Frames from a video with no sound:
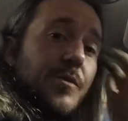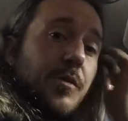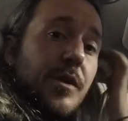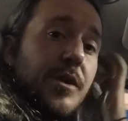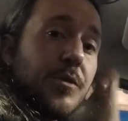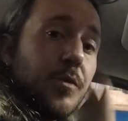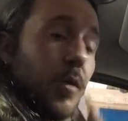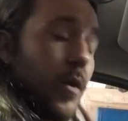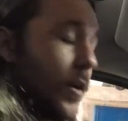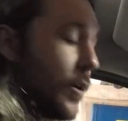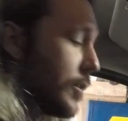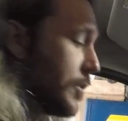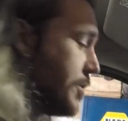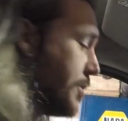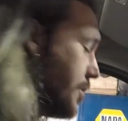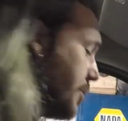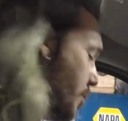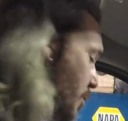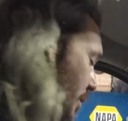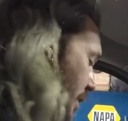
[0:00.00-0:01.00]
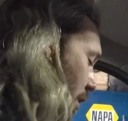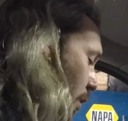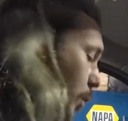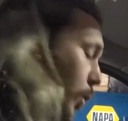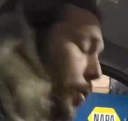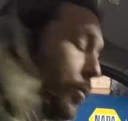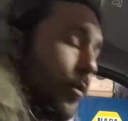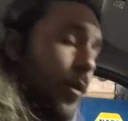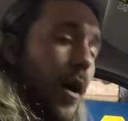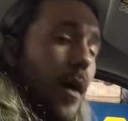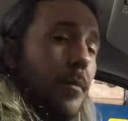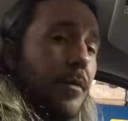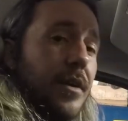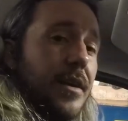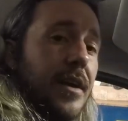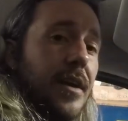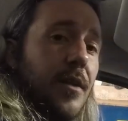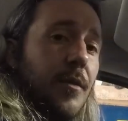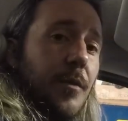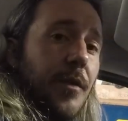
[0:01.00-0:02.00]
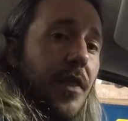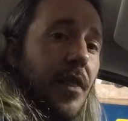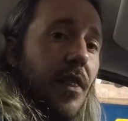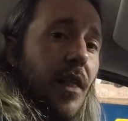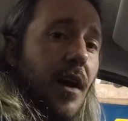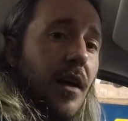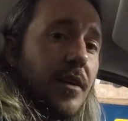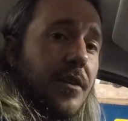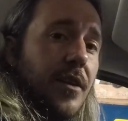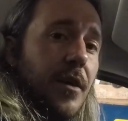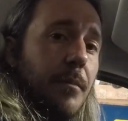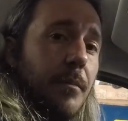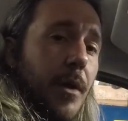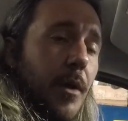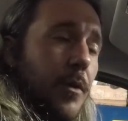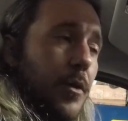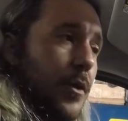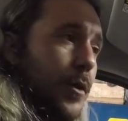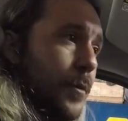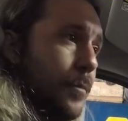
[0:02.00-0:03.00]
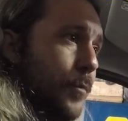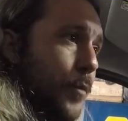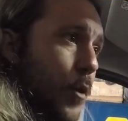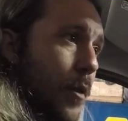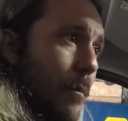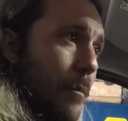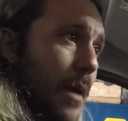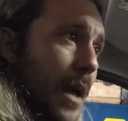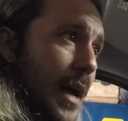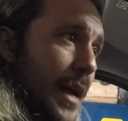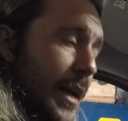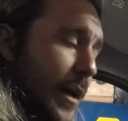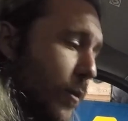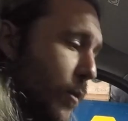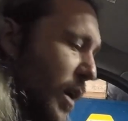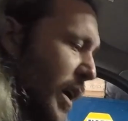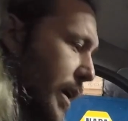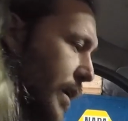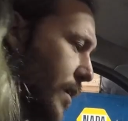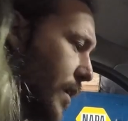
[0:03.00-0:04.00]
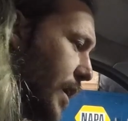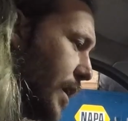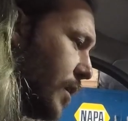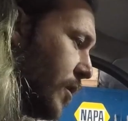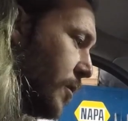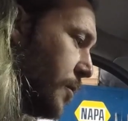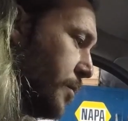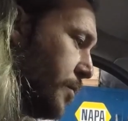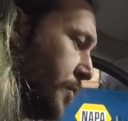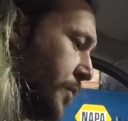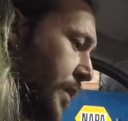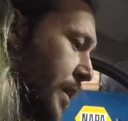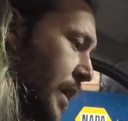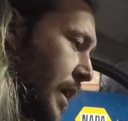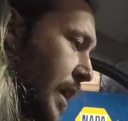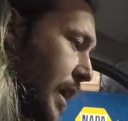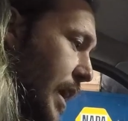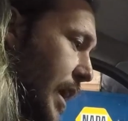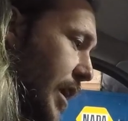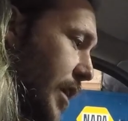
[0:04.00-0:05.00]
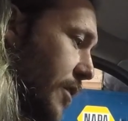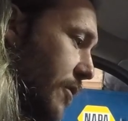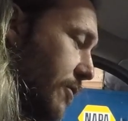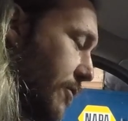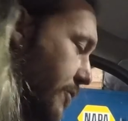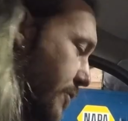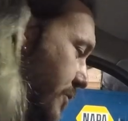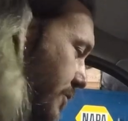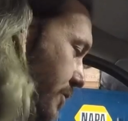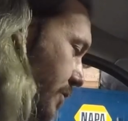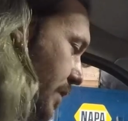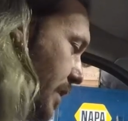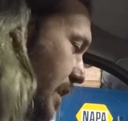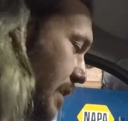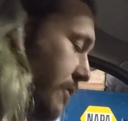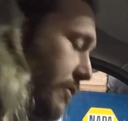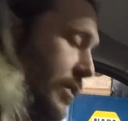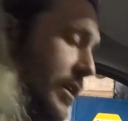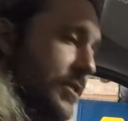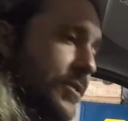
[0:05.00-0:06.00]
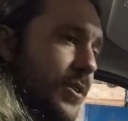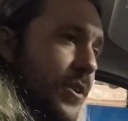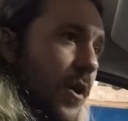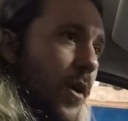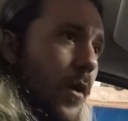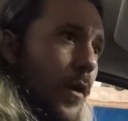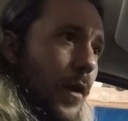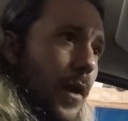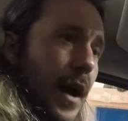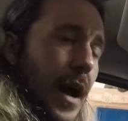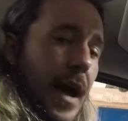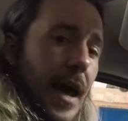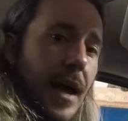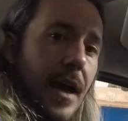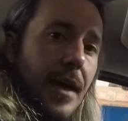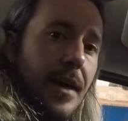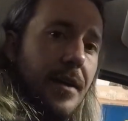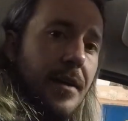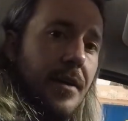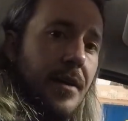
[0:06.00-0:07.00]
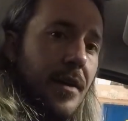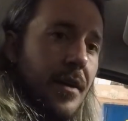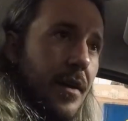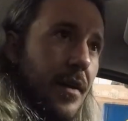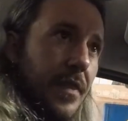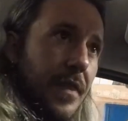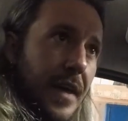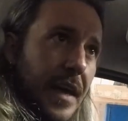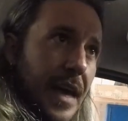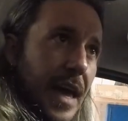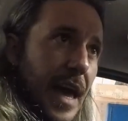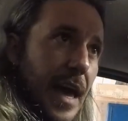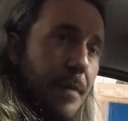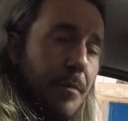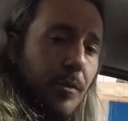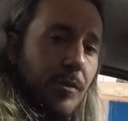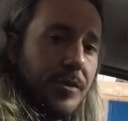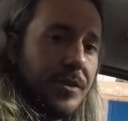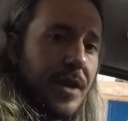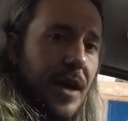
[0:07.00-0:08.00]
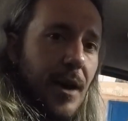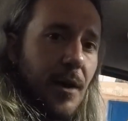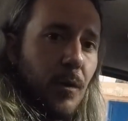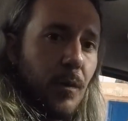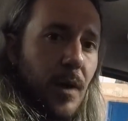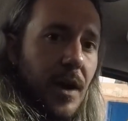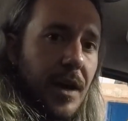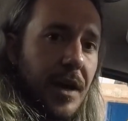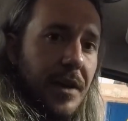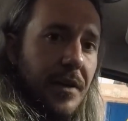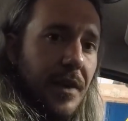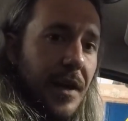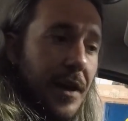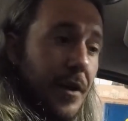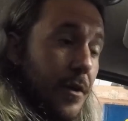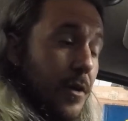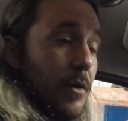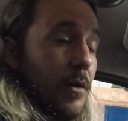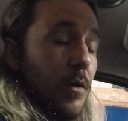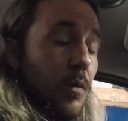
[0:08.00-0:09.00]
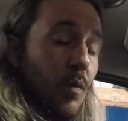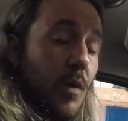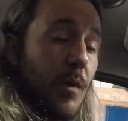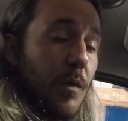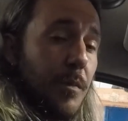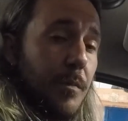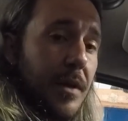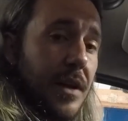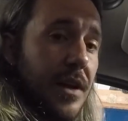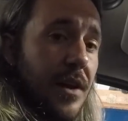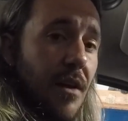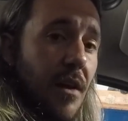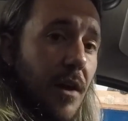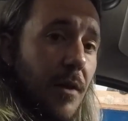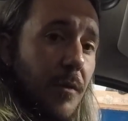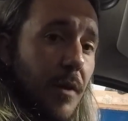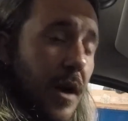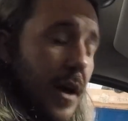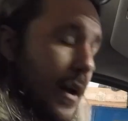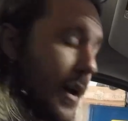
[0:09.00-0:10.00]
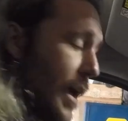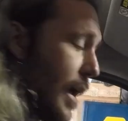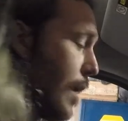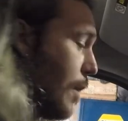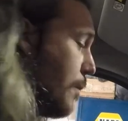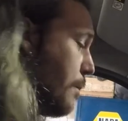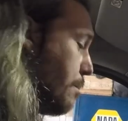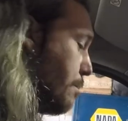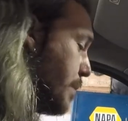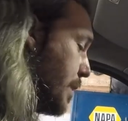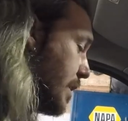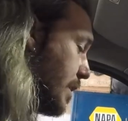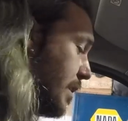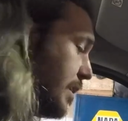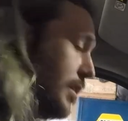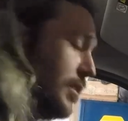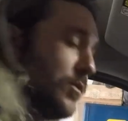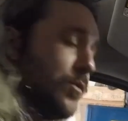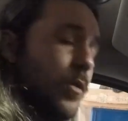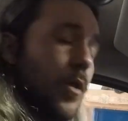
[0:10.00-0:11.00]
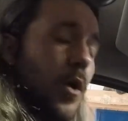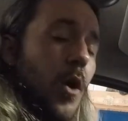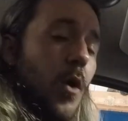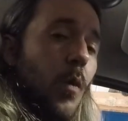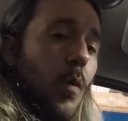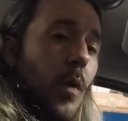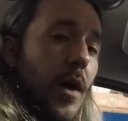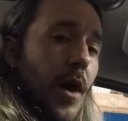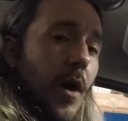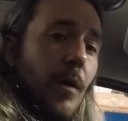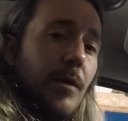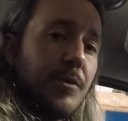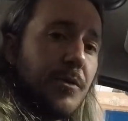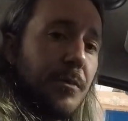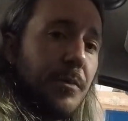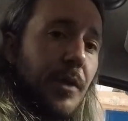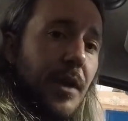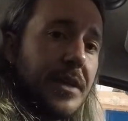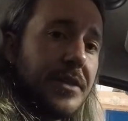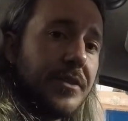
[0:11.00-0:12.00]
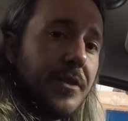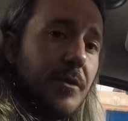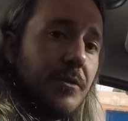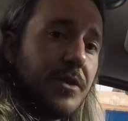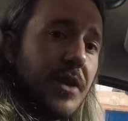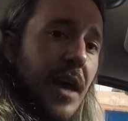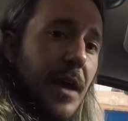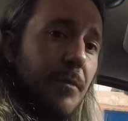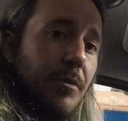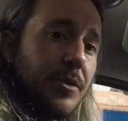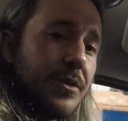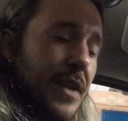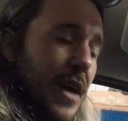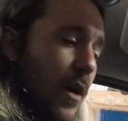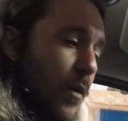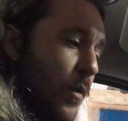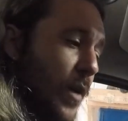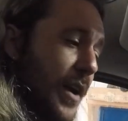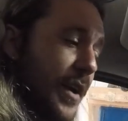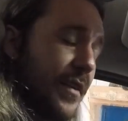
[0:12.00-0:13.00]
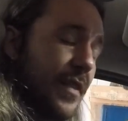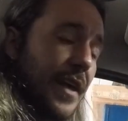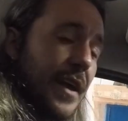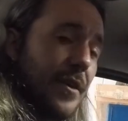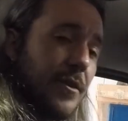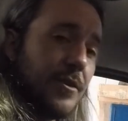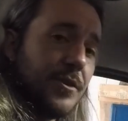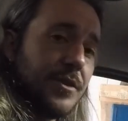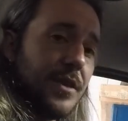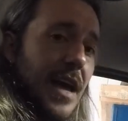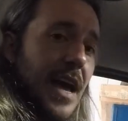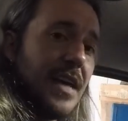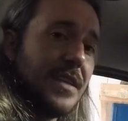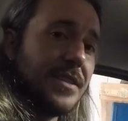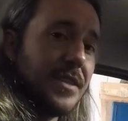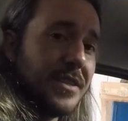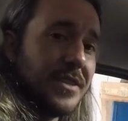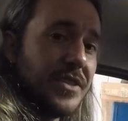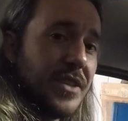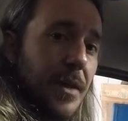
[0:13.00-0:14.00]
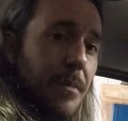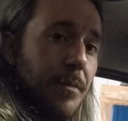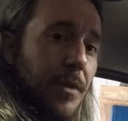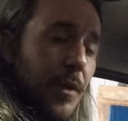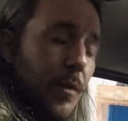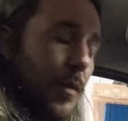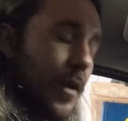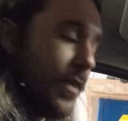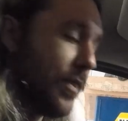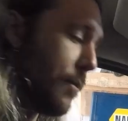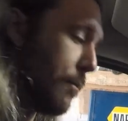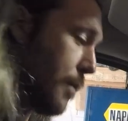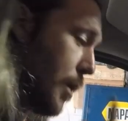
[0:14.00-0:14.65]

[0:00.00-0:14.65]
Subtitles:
switch works. We know we're probably dealing with a locked up motor or a binding regulator. If this car had the cable style regulator, we would be done right now, because we always replace those cable style regulators as an assembly with the